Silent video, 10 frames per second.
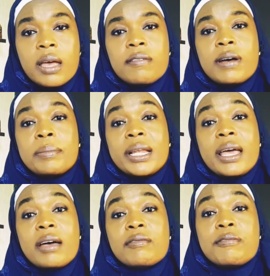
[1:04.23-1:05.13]
family
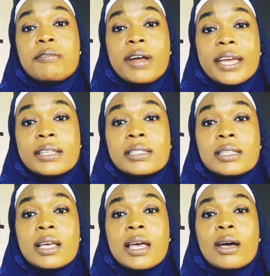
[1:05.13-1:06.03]
and friends
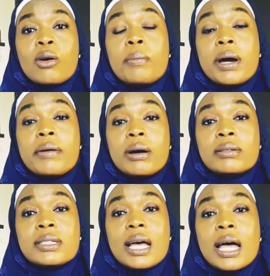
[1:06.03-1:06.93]
come around,